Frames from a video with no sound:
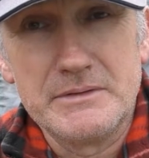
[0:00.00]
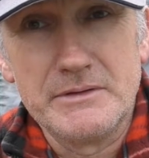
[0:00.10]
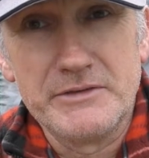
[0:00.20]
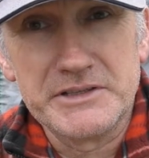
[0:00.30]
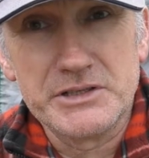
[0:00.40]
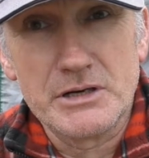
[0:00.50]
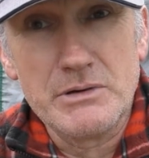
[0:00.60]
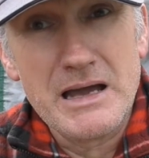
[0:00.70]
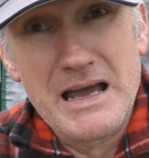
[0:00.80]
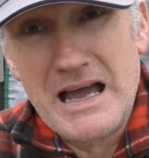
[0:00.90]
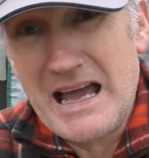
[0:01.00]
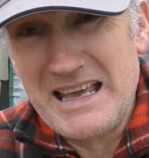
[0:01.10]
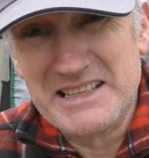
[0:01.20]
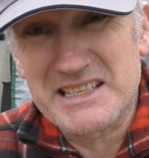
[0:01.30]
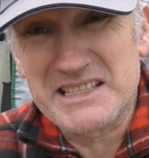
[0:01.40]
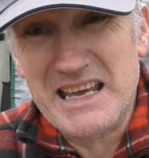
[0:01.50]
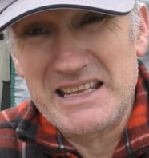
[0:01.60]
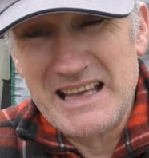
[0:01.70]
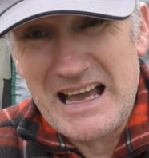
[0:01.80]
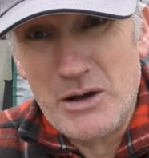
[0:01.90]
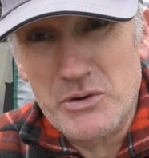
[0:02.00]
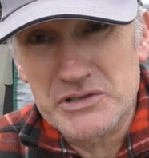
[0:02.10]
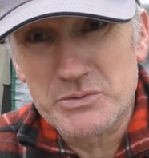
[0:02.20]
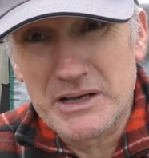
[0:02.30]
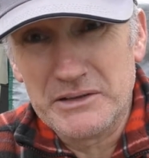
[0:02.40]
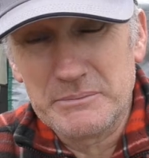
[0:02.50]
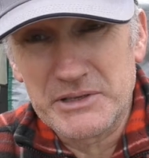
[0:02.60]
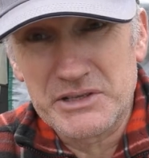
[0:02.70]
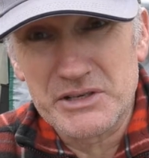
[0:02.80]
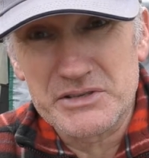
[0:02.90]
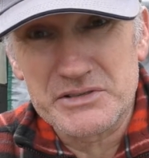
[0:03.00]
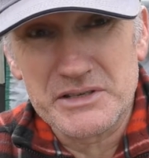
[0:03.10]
video. I had to take that out as well because